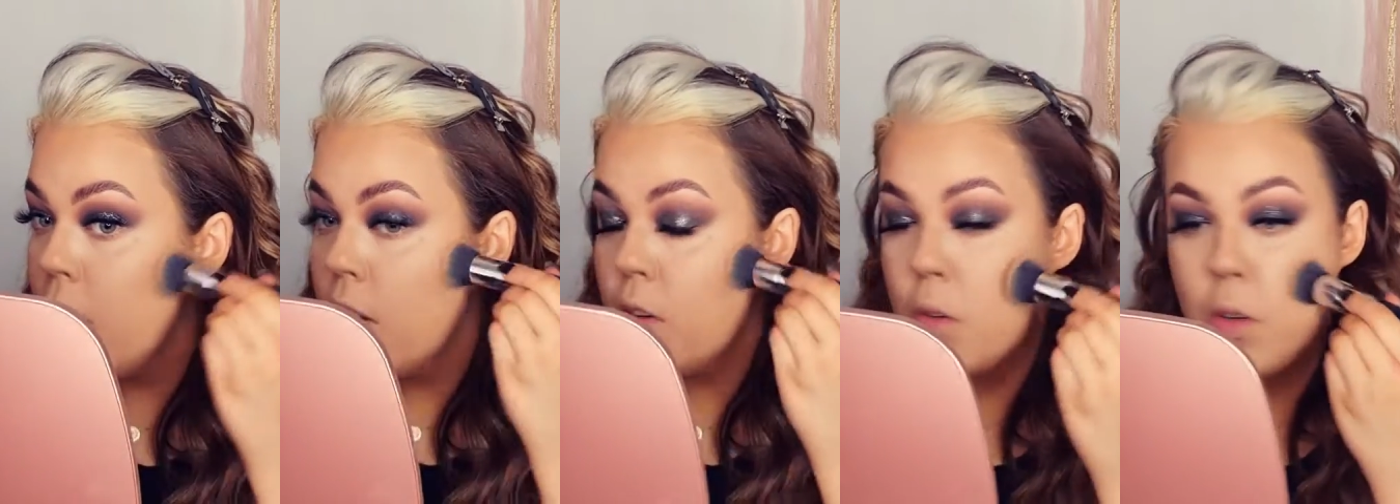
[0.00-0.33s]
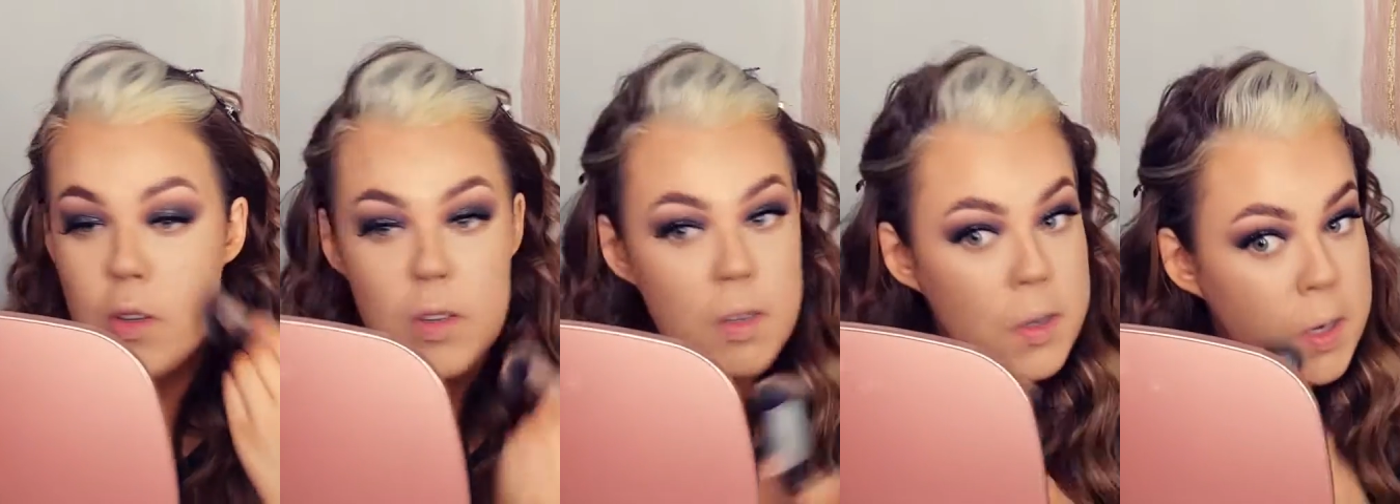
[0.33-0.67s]
so it
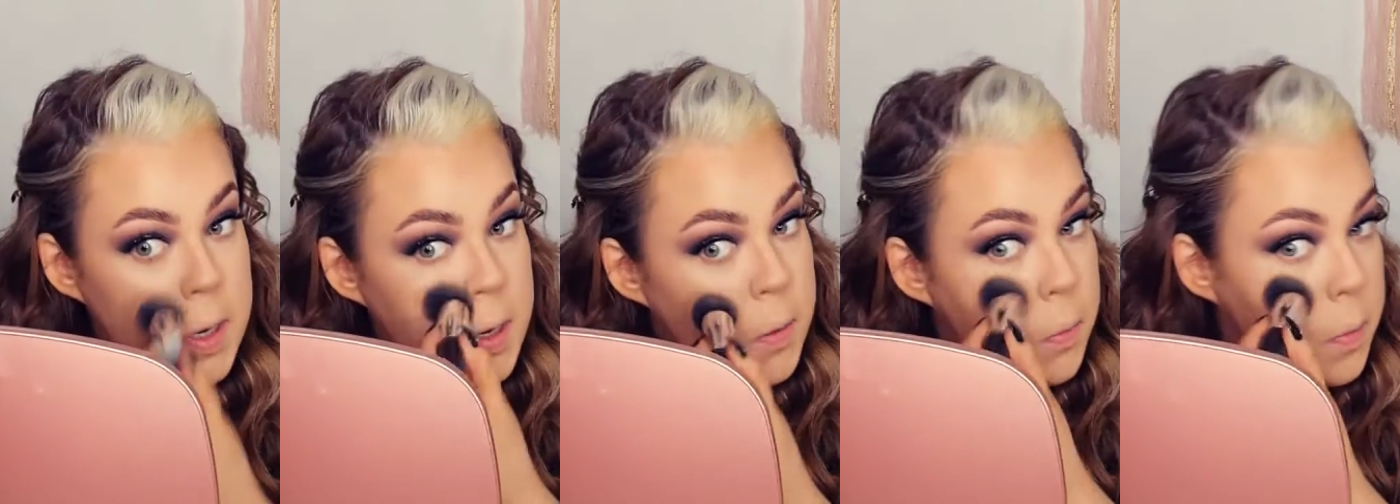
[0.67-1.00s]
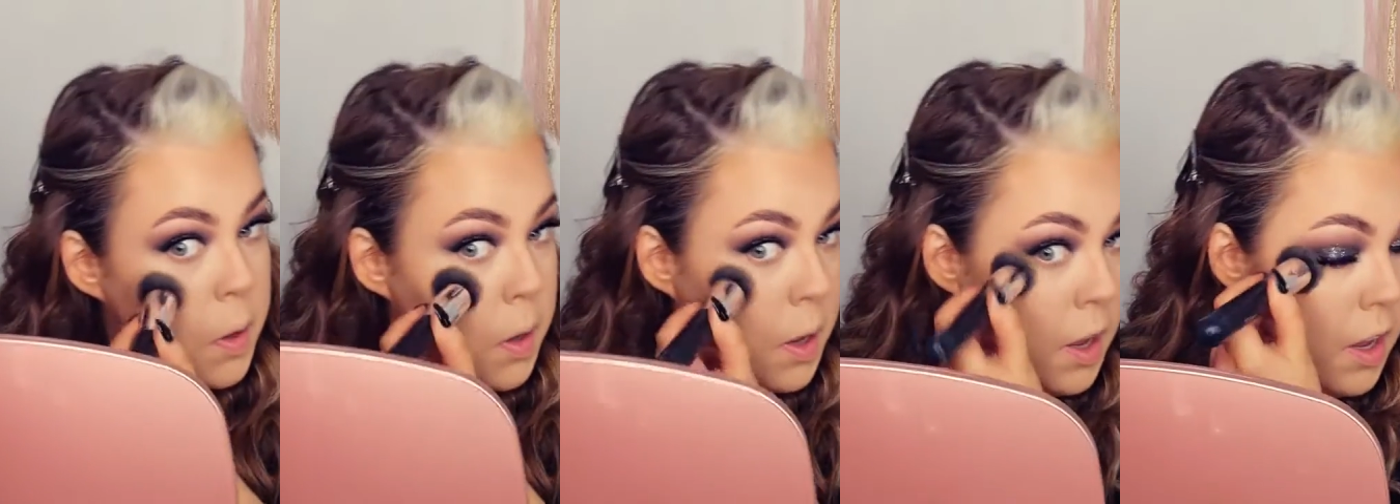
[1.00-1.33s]
doesn't take
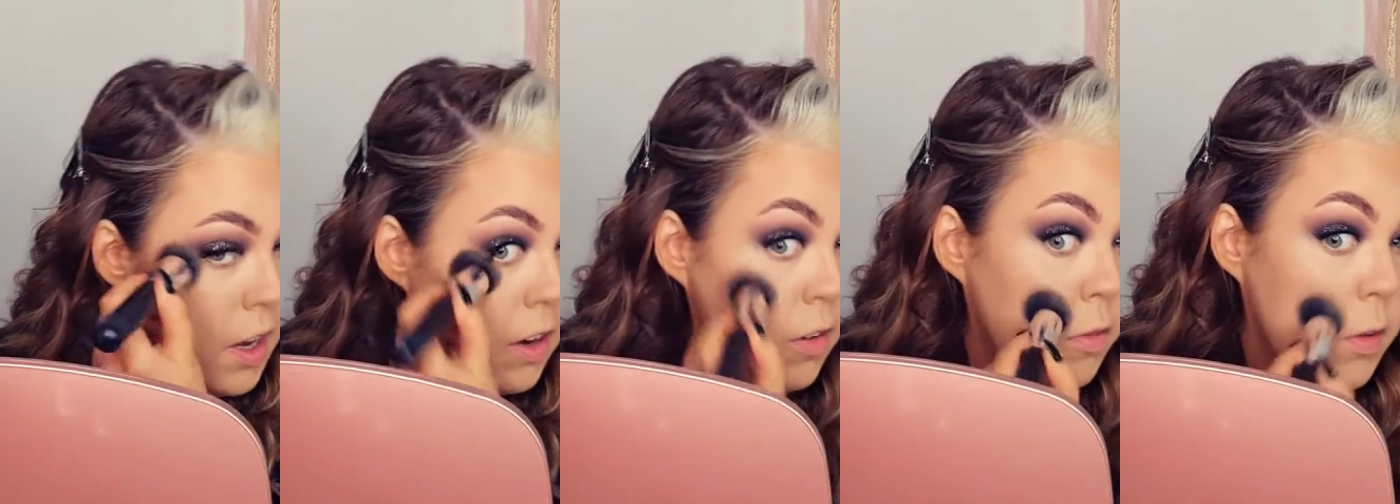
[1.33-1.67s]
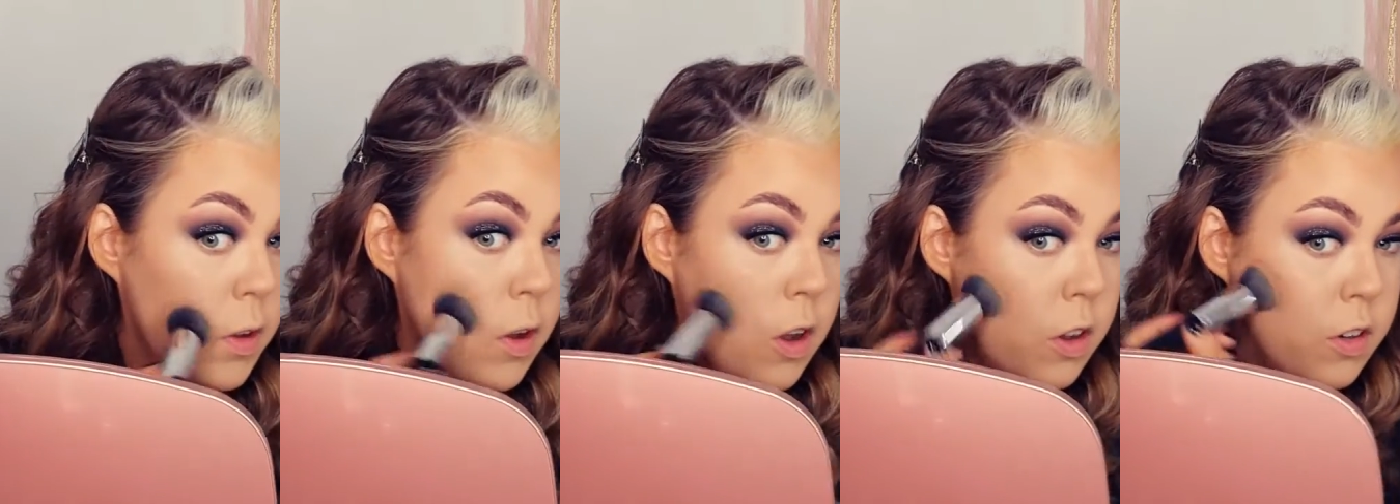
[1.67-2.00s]
away any of the
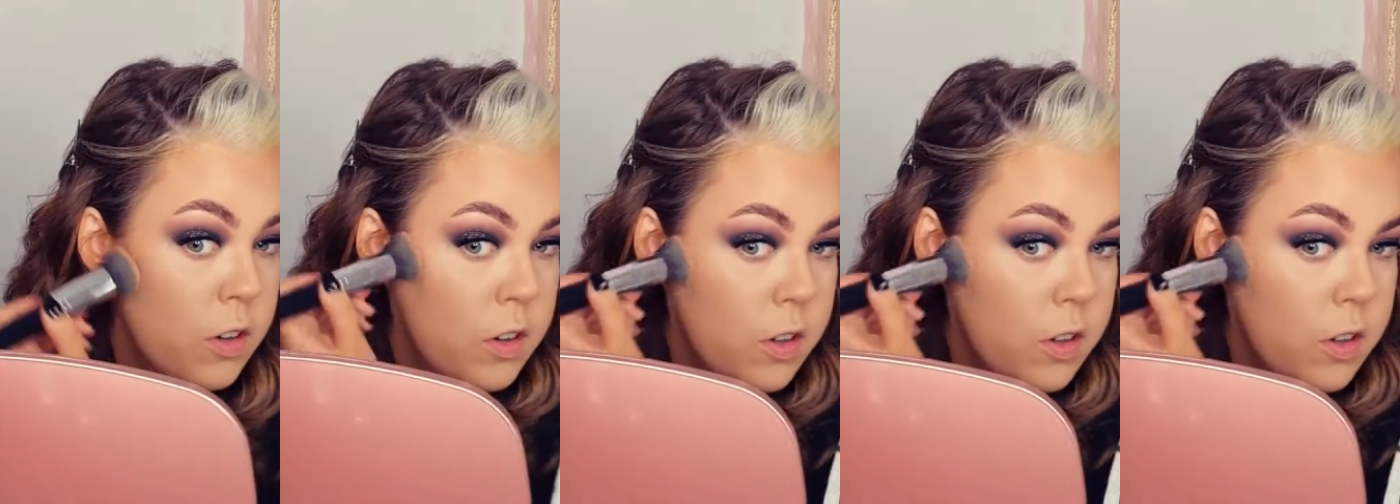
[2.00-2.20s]
colour